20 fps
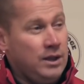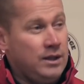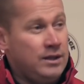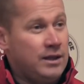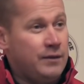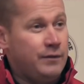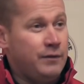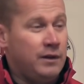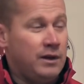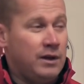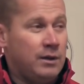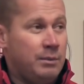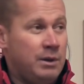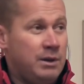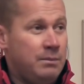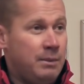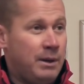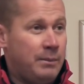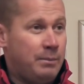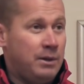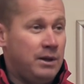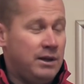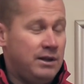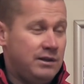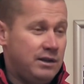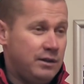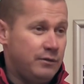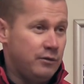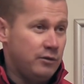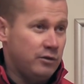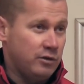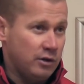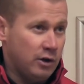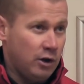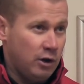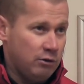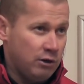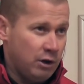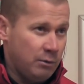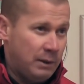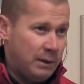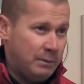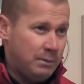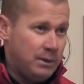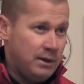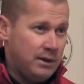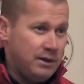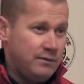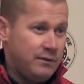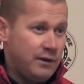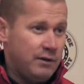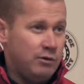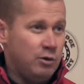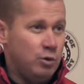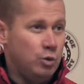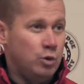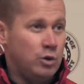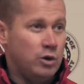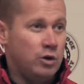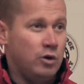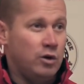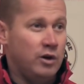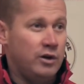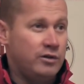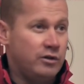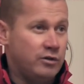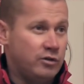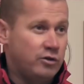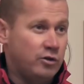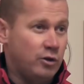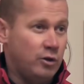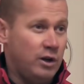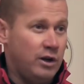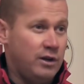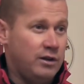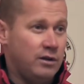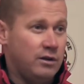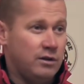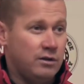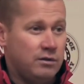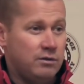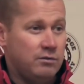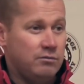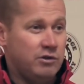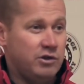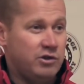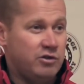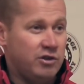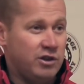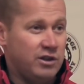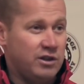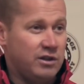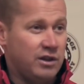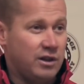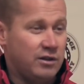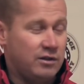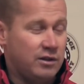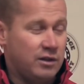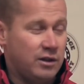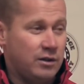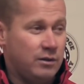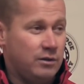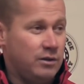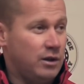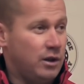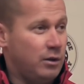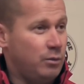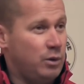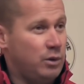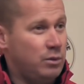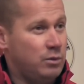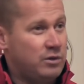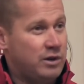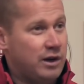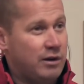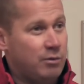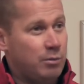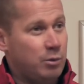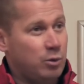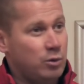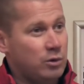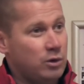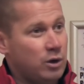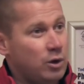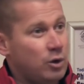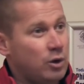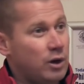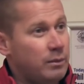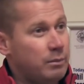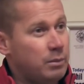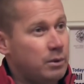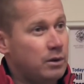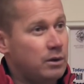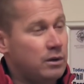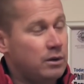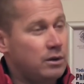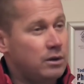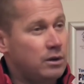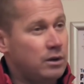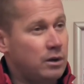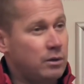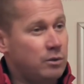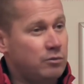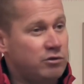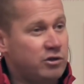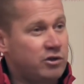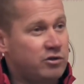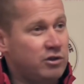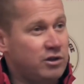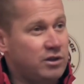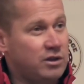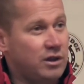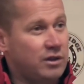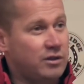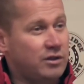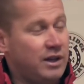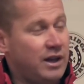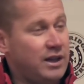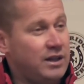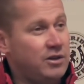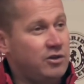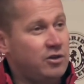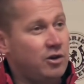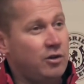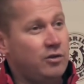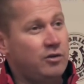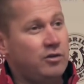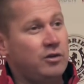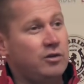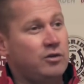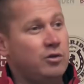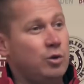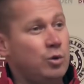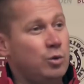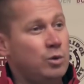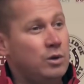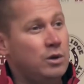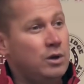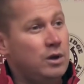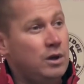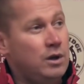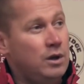Yeah, definitely. I mean, Met Police, different scenario. Met Police very organised and solid, and restricted us on. You know, we were terrible on the night, but you know, restricted us to any chances at all.